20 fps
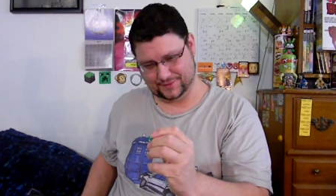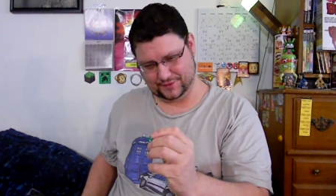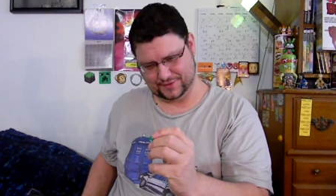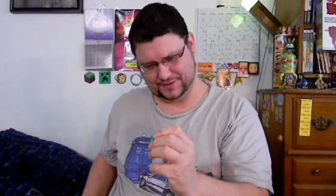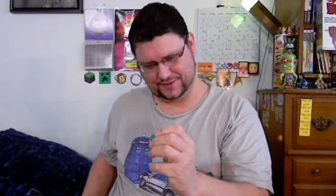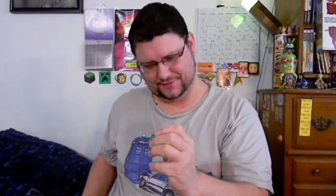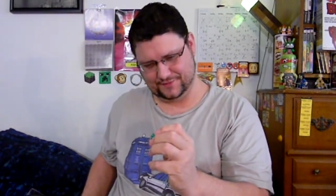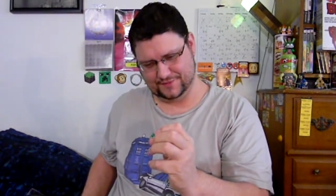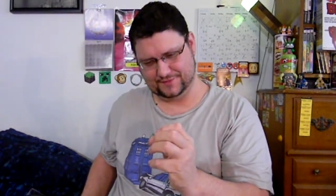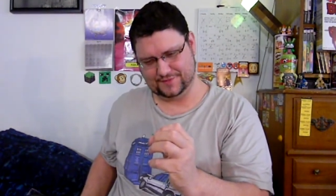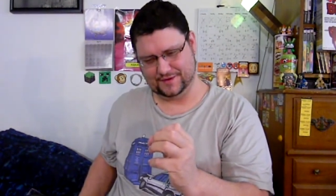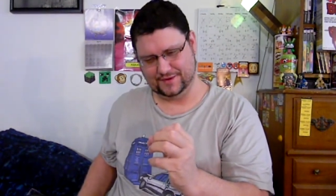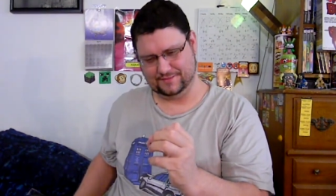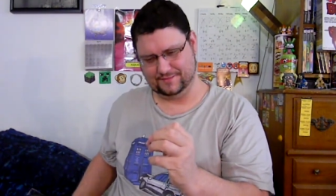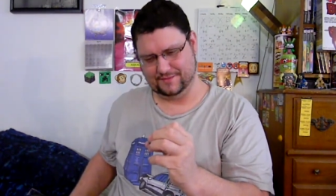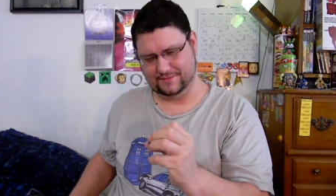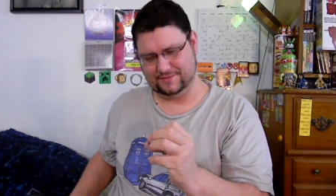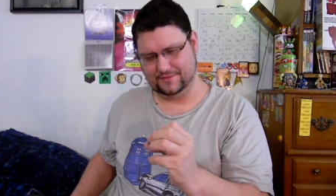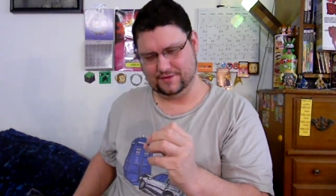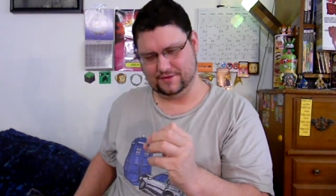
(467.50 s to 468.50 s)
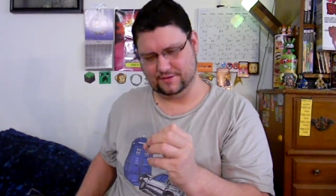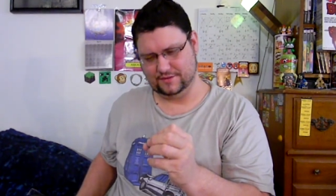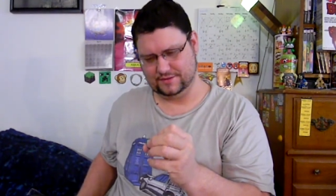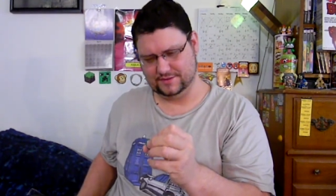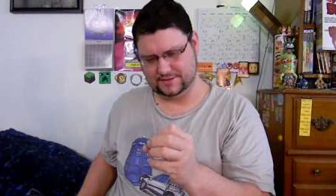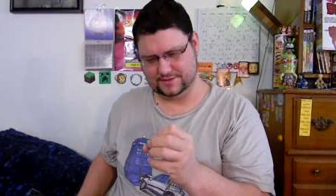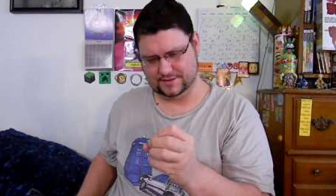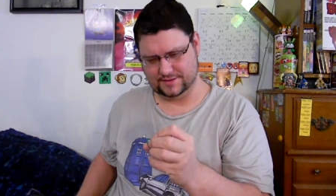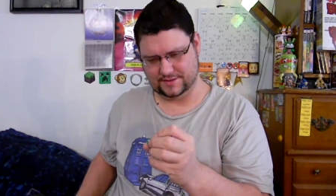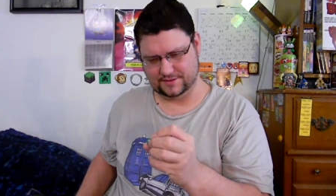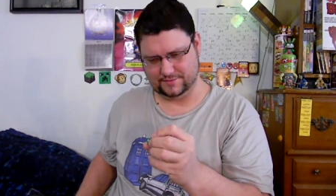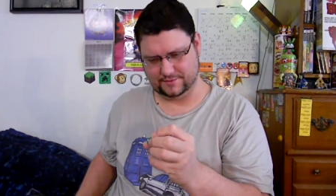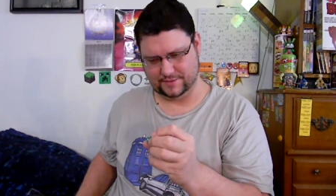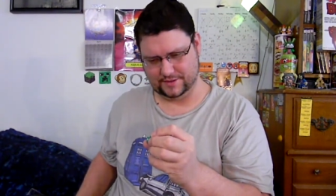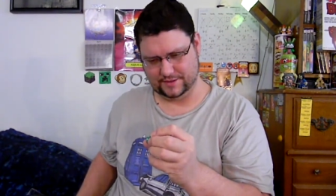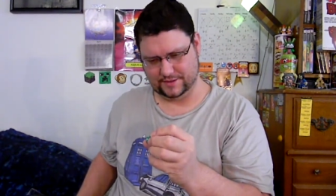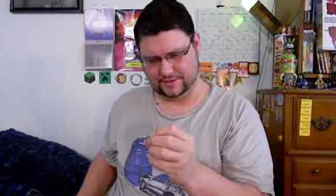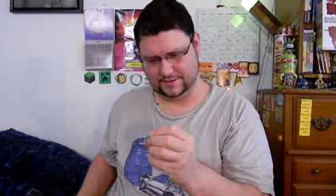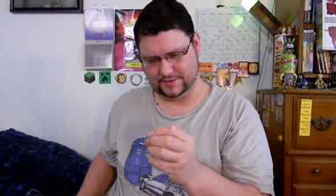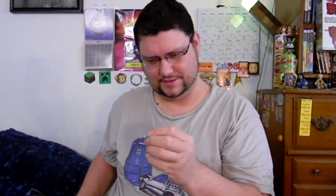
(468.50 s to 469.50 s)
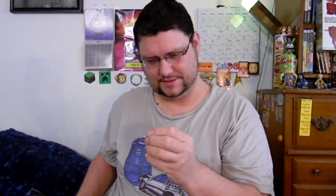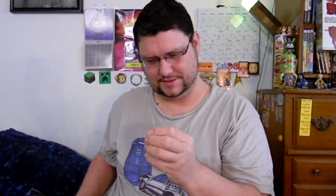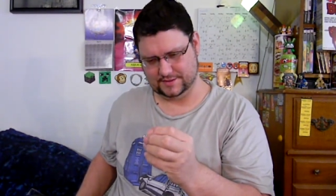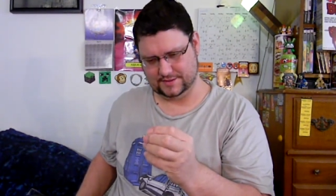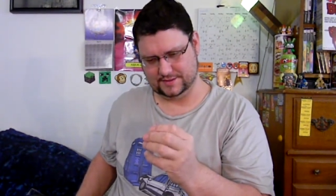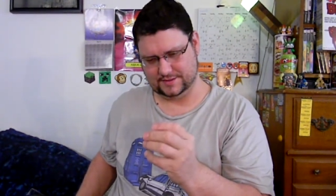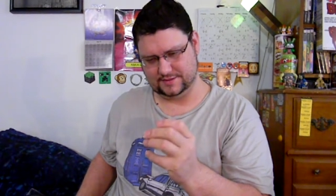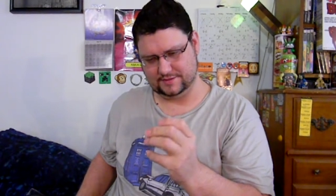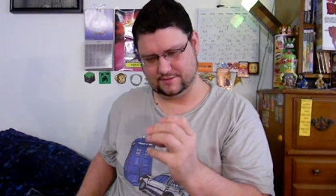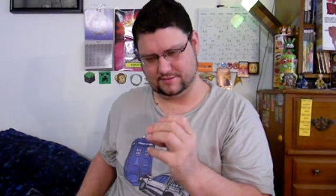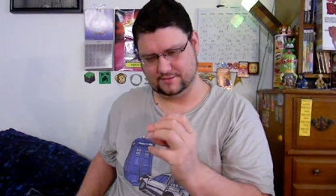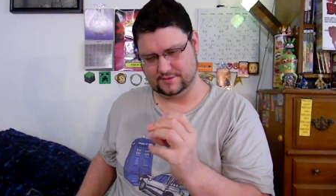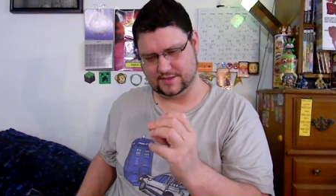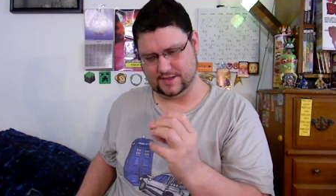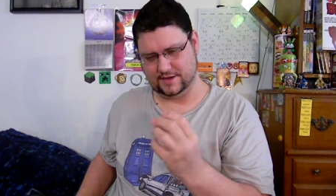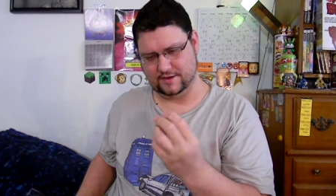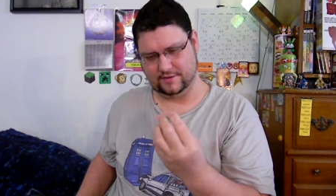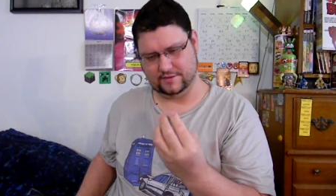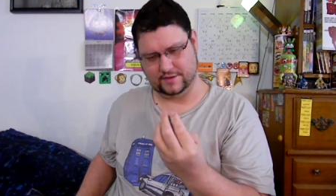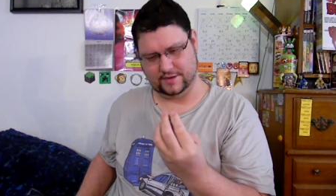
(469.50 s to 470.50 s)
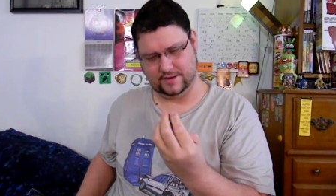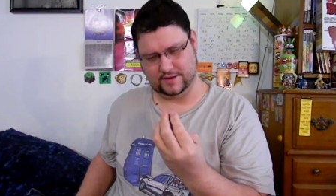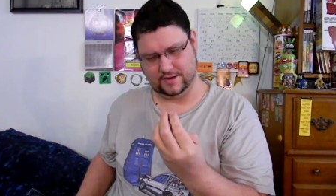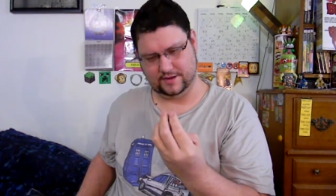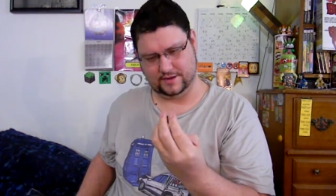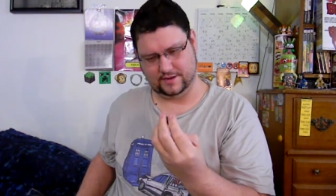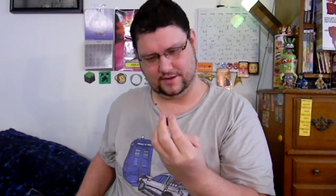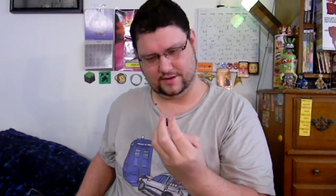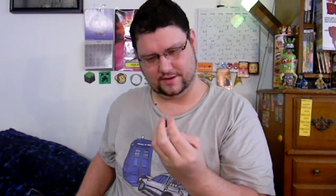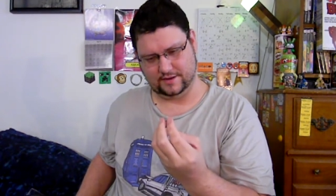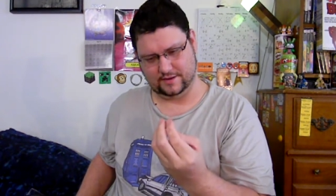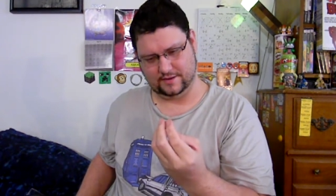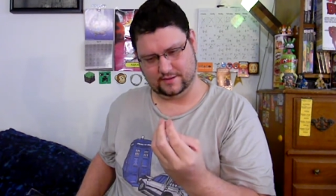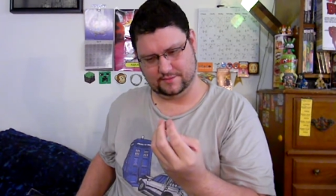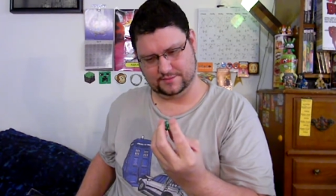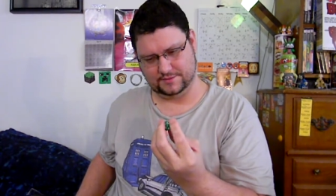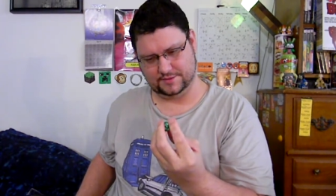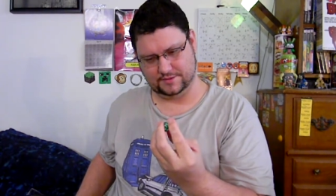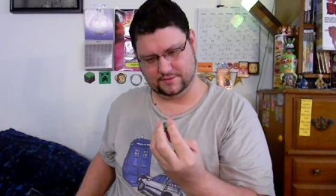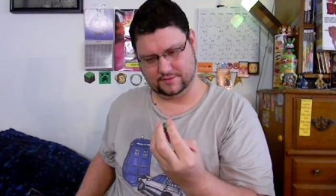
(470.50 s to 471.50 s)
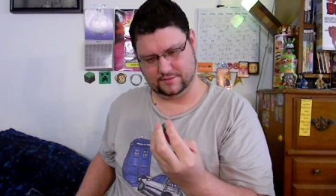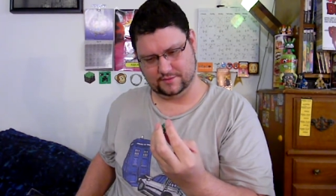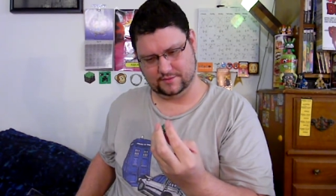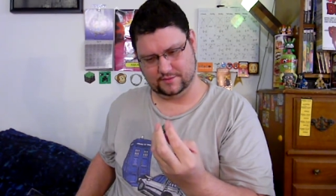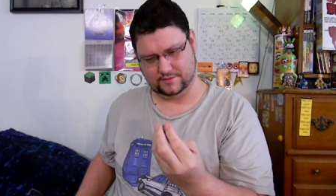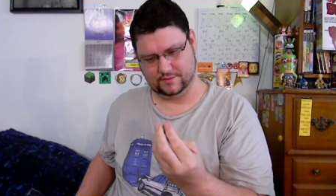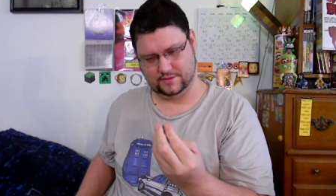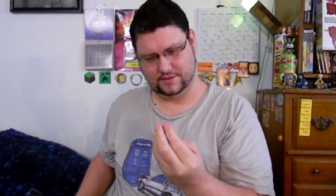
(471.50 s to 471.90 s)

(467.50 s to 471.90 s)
or D15. Maybe no, this is D20 because it goes higher than that. I'm sure.